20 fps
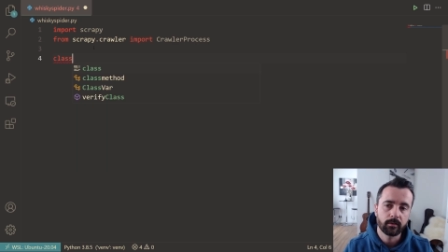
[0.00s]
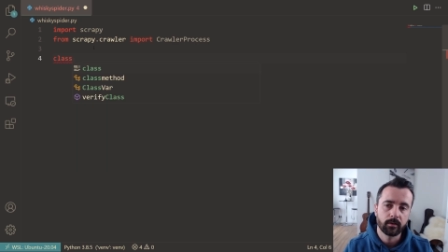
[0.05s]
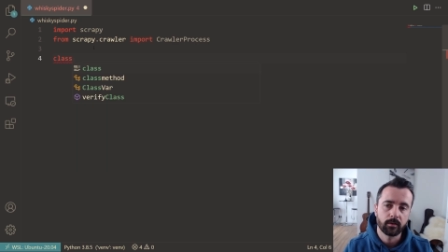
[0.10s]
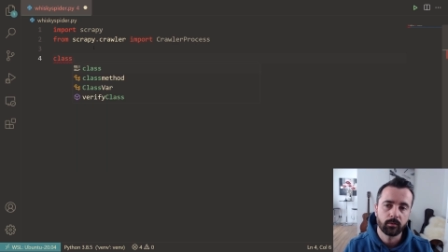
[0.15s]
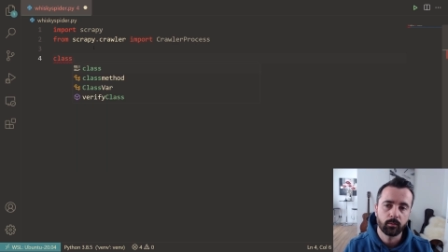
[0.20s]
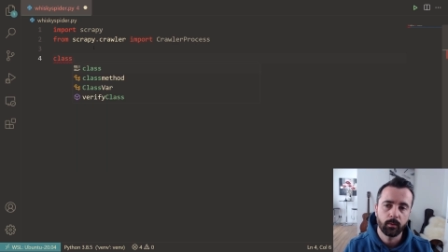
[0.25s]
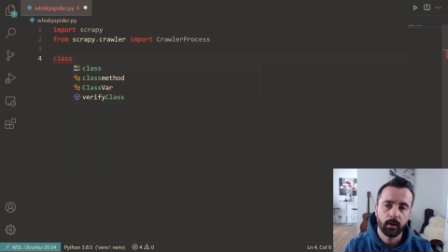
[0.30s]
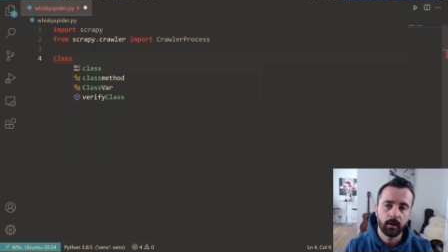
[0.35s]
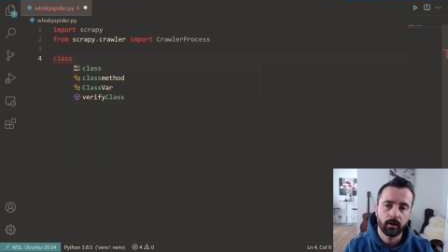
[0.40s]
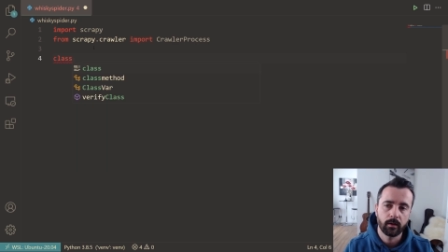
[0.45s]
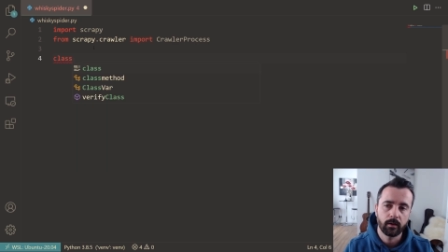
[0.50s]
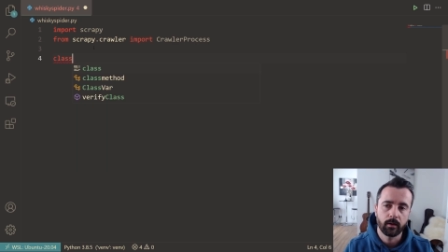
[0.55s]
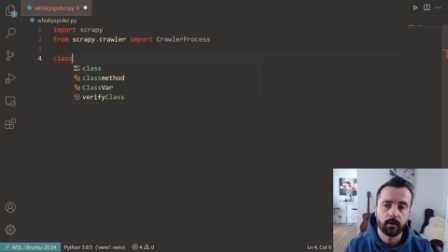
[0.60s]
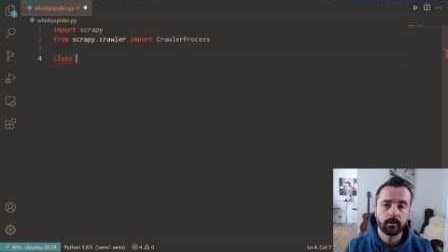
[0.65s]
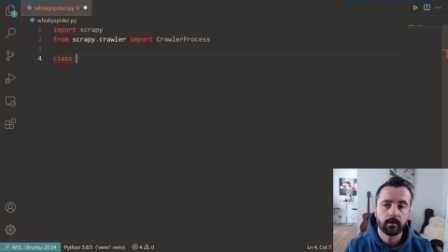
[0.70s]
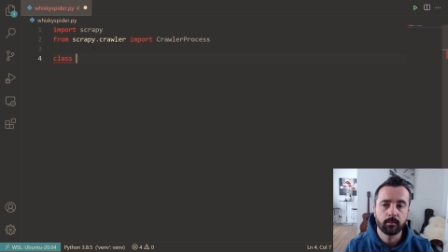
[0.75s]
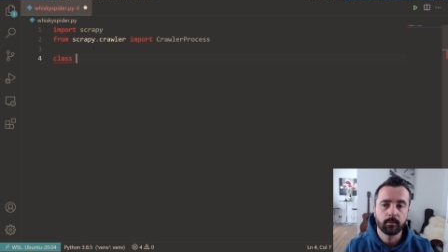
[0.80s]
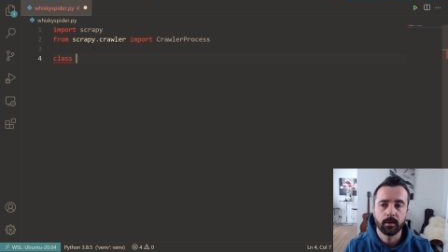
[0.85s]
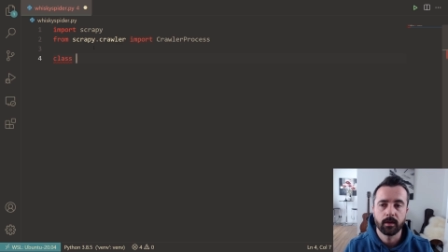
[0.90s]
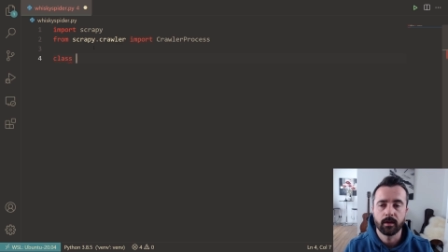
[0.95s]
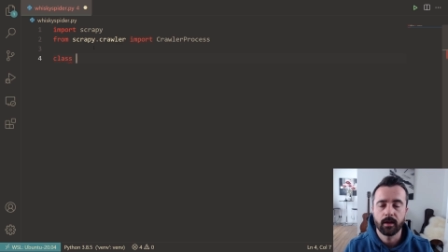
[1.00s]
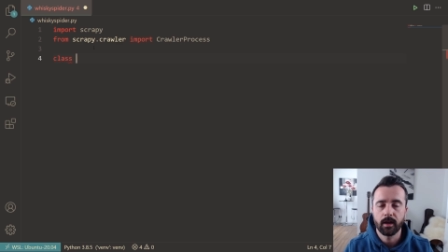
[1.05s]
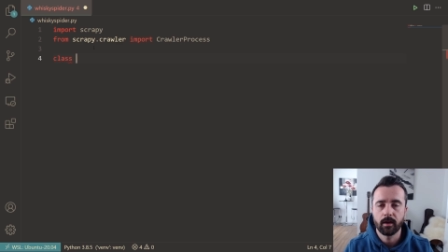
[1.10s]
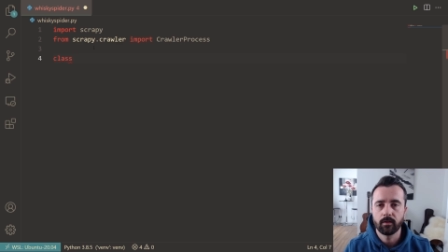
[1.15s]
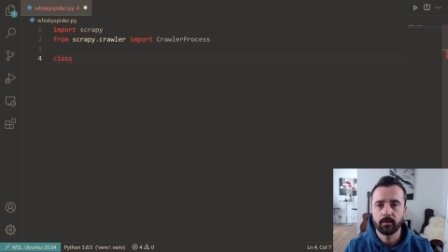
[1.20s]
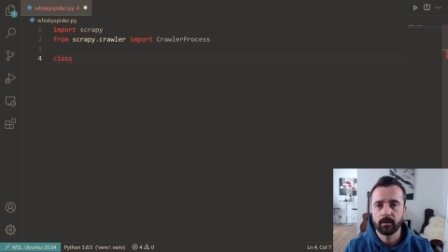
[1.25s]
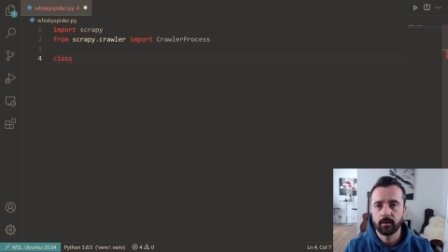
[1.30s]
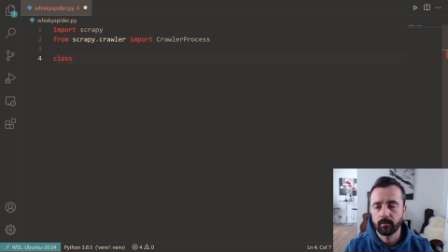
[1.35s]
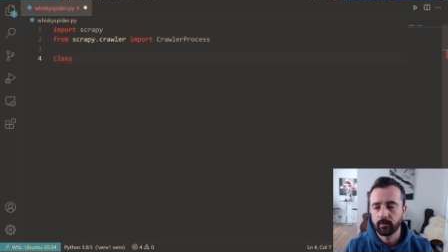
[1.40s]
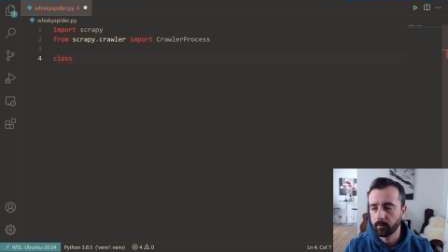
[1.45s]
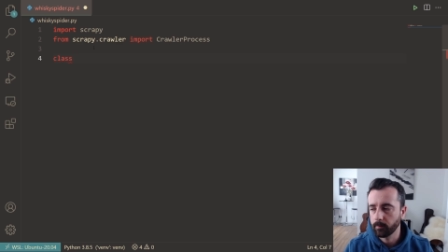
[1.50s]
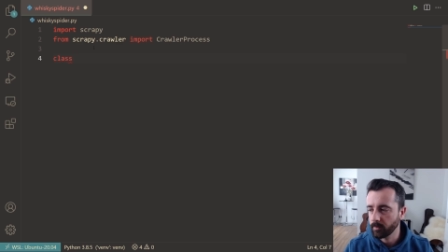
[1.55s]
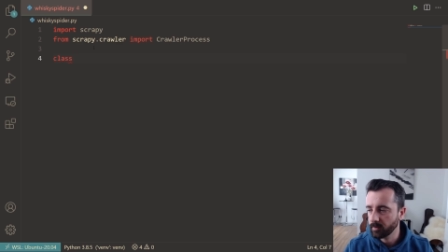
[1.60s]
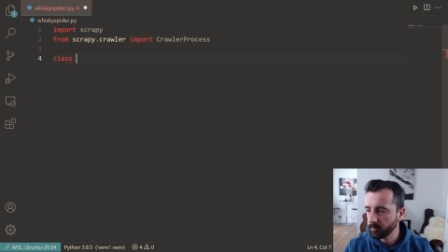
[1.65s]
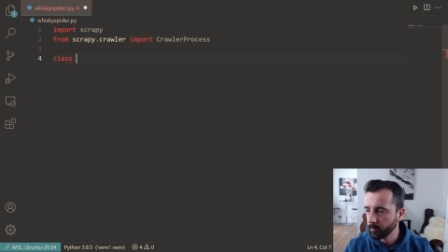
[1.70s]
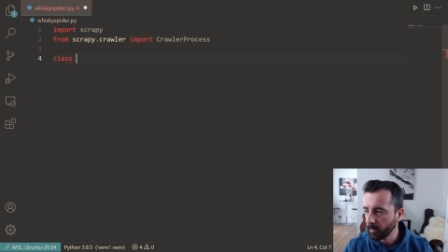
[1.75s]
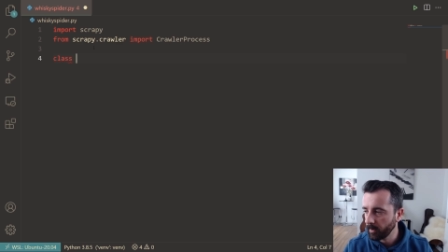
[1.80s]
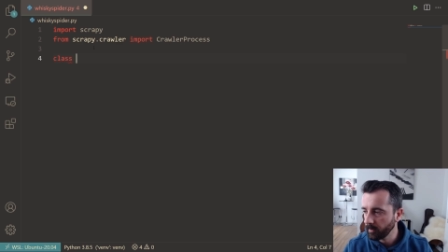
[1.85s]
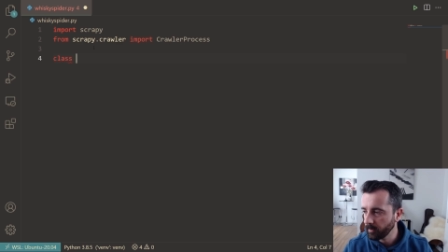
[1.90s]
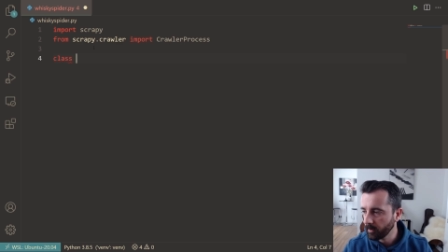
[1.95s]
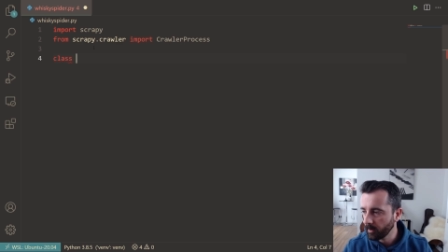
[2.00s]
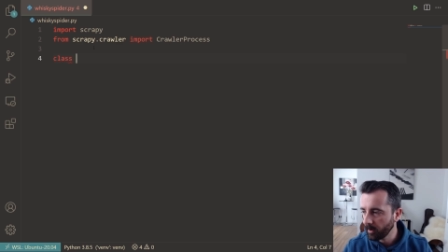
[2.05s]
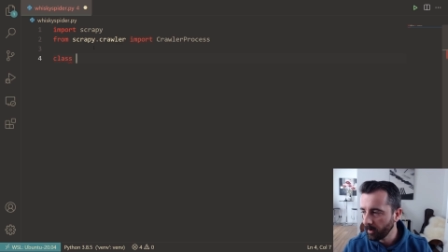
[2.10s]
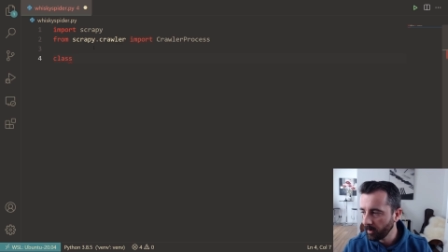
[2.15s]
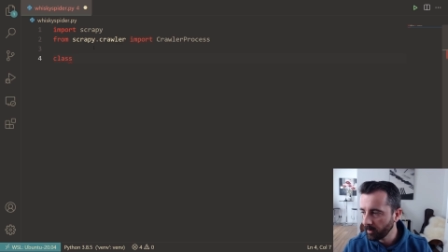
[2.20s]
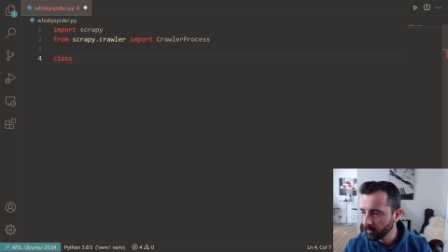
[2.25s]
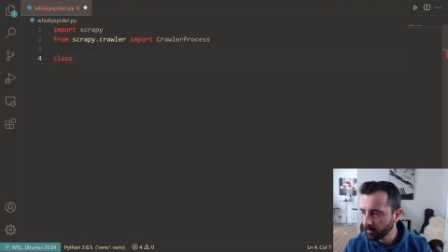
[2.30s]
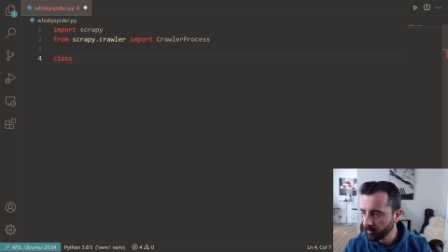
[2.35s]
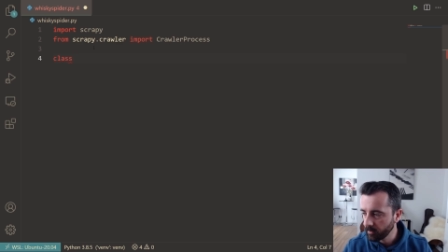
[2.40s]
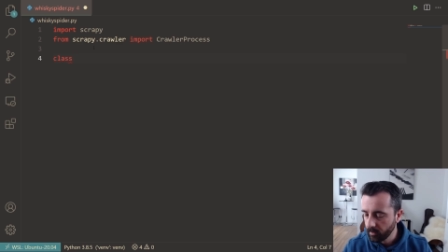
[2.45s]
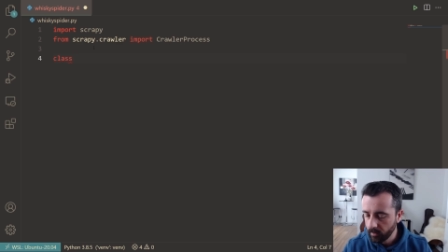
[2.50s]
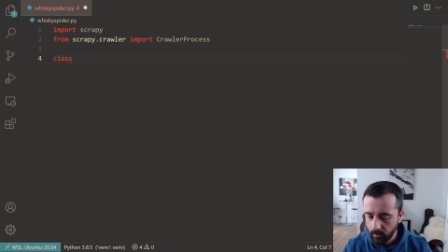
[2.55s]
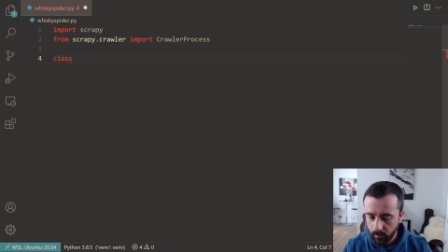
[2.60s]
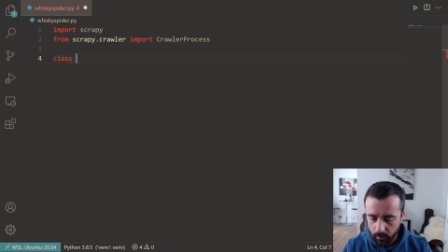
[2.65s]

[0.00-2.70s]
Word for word: because we are going to be inheriting from the spider class.